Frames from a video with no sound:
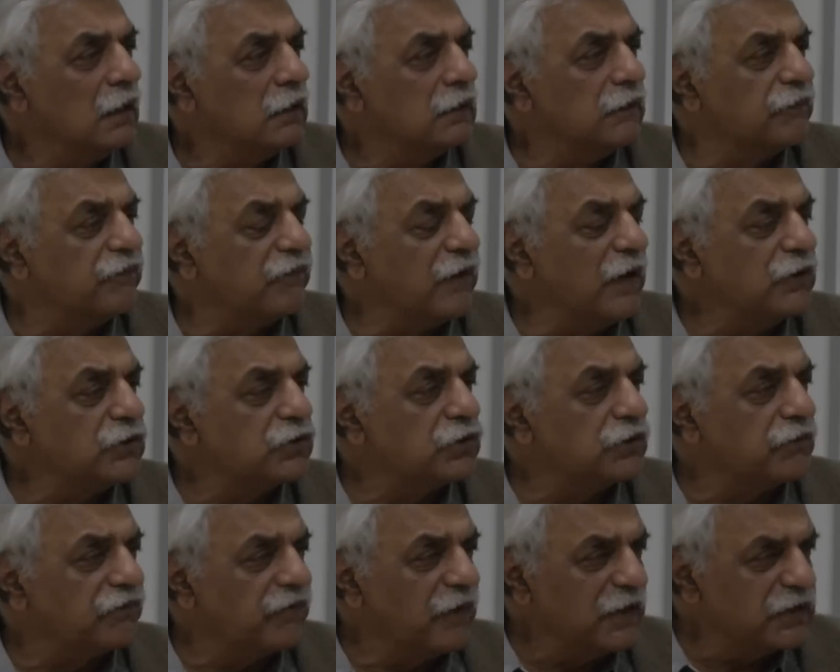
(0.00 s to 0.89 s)
The French
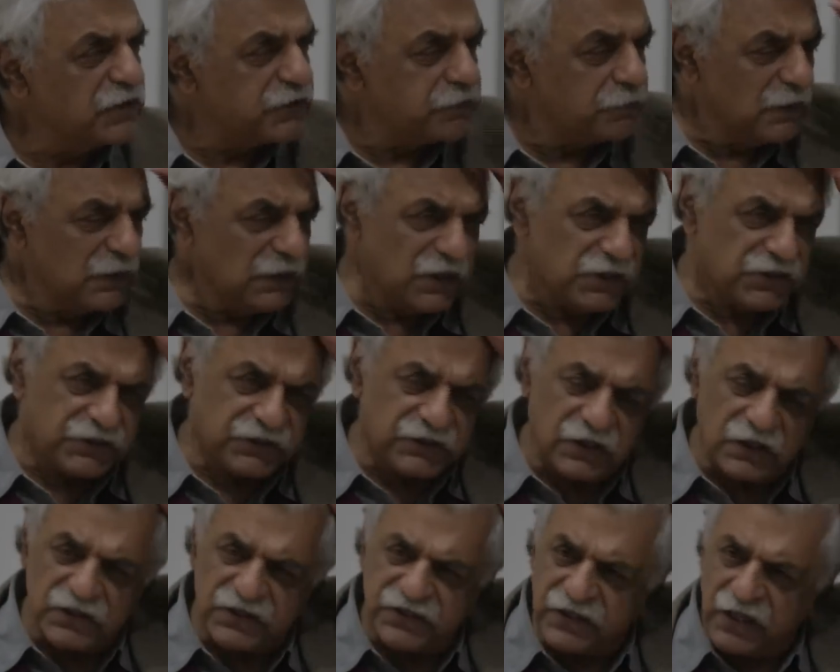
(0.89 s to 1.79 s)
defense
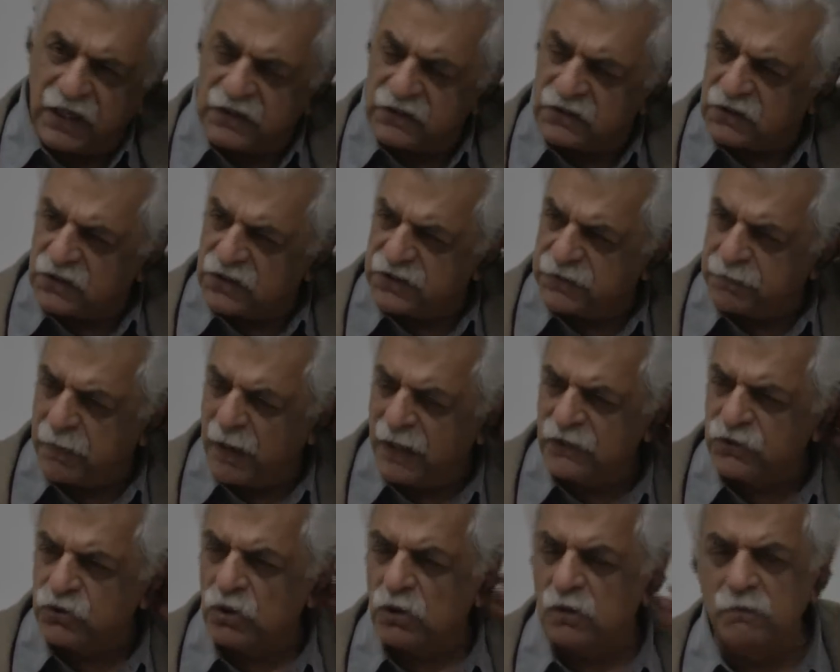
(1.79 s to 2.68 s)
minister sent a
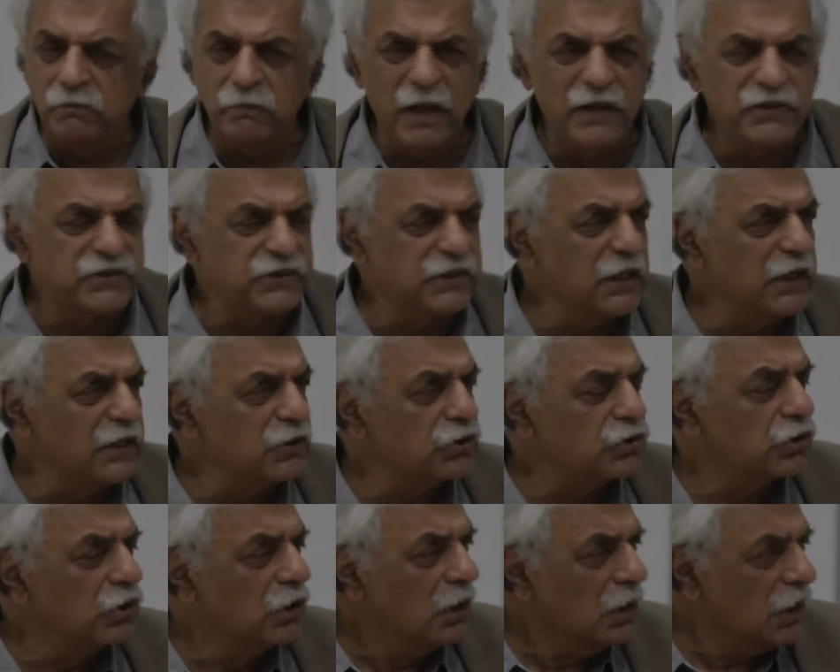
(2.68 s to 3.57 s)
special
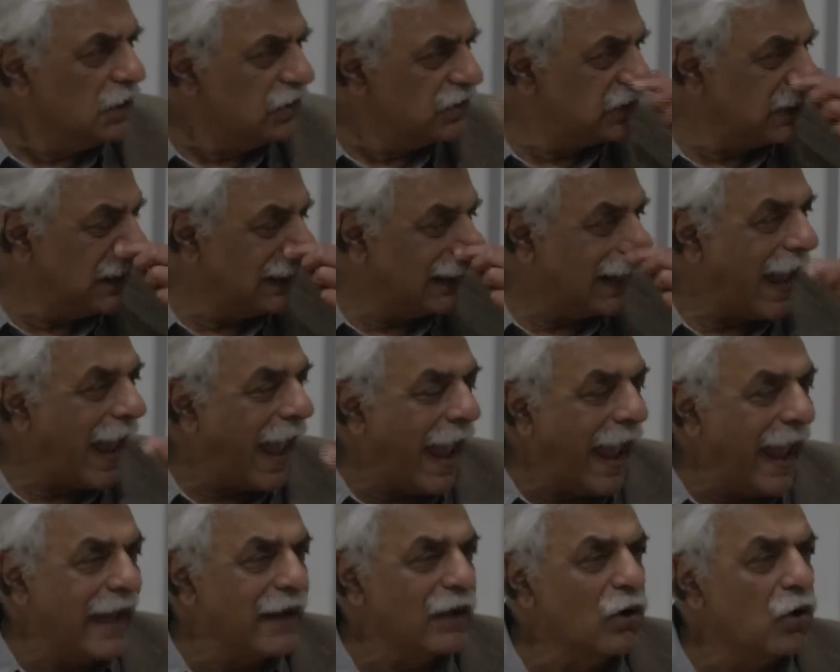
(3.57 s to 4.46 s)
message saying,
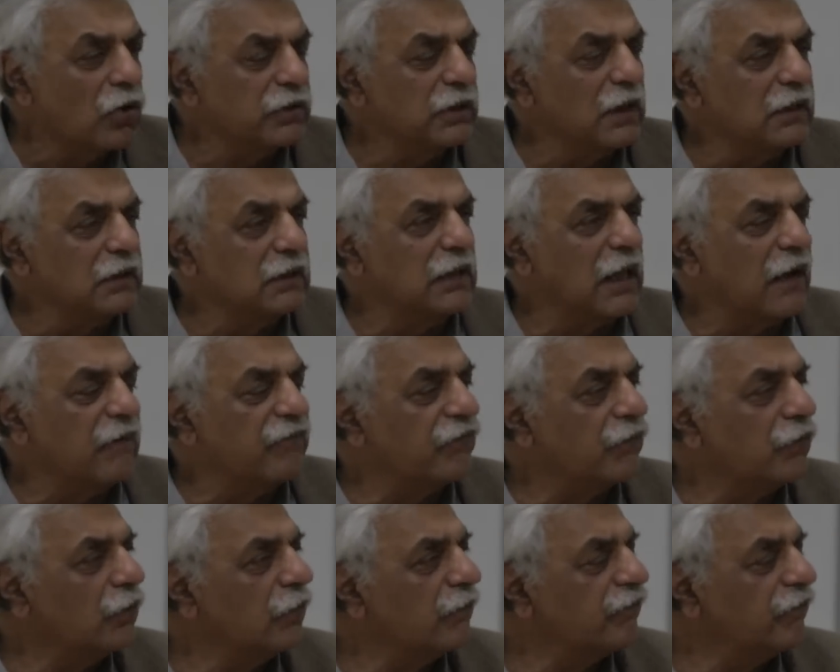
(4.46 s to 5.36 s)
hang on in there
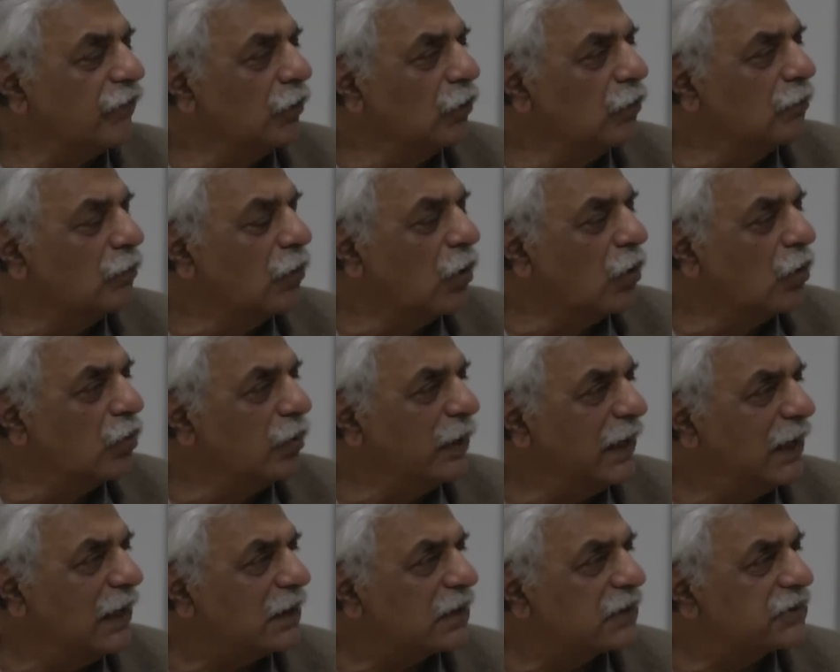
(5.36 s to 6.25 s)
for a few more
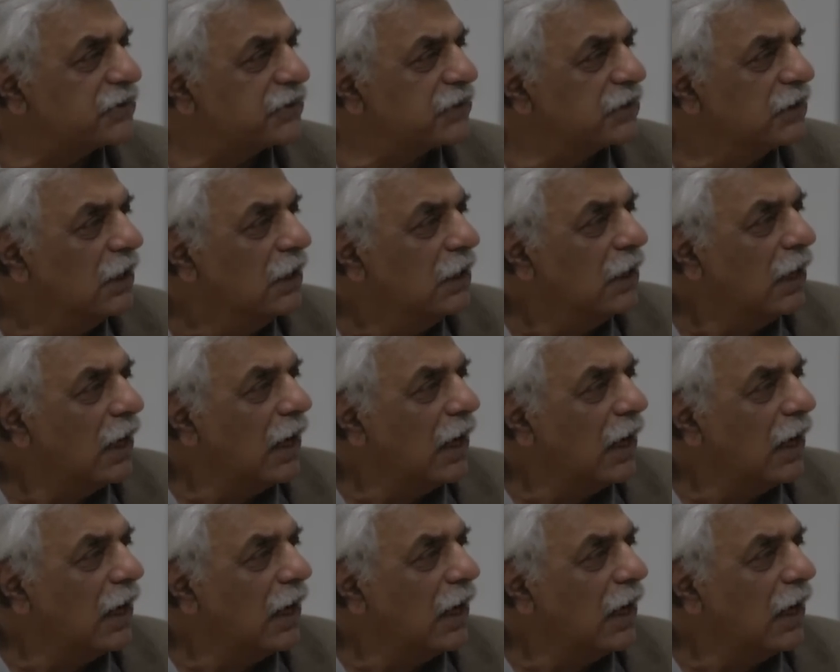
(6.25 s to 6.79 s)
weeks.